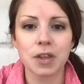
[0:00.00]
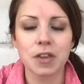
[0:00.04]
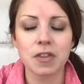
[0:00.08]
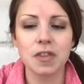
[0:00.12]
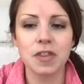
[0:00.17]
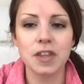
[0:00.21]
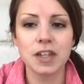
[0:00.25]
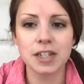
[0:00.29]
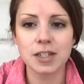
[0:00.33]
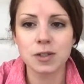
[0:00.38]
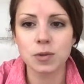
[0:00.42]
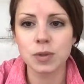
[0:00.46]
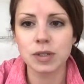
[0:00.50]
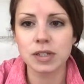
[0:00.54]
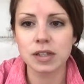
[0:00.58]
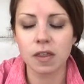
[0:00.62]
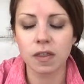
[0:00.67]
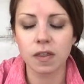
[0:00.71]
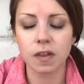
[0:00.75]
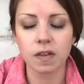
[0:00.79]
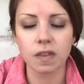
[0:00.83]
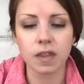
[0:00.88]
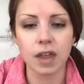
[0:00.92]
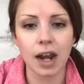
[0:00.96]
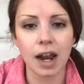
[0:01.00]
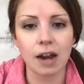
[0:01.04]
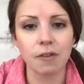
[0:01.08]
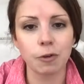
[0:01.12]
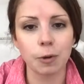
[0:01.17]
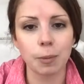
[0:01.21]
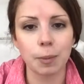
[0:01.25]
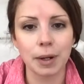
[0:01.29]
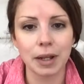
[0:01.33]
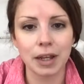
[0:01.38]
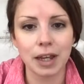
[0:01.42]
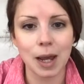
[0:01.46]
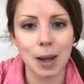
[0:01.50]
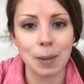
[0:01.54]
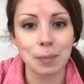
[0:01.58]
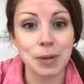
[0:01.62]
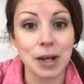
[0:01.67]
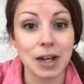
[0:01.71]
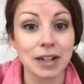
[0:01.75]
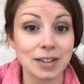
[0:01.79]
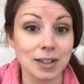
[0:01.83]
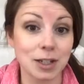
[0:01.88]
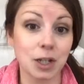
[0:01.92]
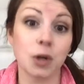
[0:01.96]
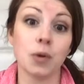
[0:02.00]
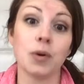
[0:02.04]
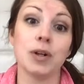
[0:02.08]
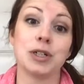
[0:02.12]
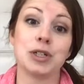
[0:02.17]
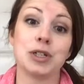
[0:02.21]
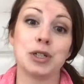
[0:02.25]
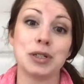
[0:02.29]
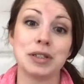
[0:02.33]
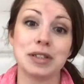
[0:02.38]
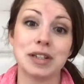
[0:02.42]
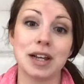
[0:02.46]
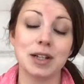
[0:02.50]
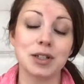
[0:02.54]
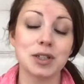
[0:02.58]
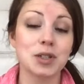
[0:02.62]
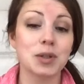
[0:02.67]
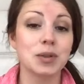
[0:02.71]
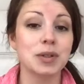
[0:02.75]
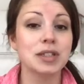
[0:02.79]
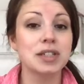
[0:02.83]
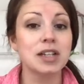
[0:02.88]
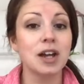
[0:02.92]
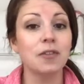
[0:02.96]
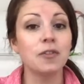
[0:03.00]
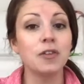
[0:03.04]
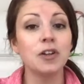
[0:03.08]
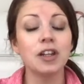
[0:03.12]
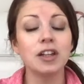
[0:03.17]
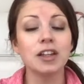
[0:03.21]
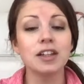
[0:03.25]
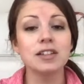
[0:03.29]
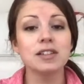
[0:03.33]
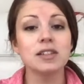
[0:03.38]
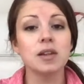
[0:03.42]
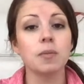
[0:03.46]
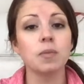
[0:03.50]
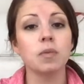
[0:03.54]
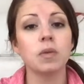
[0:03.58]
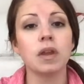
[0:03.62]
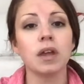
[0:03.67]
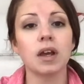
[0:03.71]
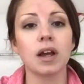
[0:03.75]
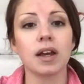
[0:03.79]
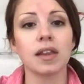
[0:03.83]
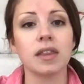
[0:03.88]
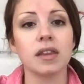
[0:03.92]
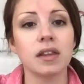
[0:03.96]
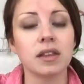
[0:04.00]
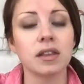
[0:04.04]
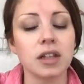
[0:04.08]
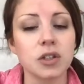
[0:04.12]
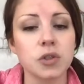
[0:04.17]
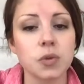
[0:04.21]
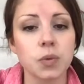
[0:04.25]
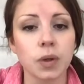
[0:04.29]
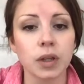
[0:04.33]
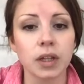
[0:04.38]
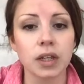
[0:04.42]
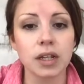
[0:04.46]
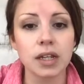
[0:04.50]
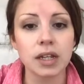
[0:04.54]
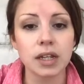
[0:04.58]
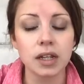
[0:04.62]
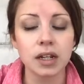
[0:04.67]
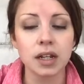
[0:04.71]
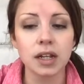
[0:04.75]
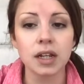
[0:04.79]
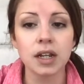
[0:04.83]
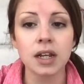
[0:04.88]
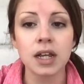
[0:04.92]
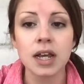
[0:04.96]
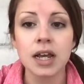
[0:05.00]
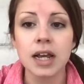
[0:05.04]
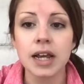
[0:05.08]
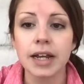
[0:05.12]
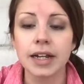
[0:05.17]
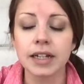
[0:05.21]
this was the thing that everybody kept asking questions on. So it's definitely something I think that's really needed.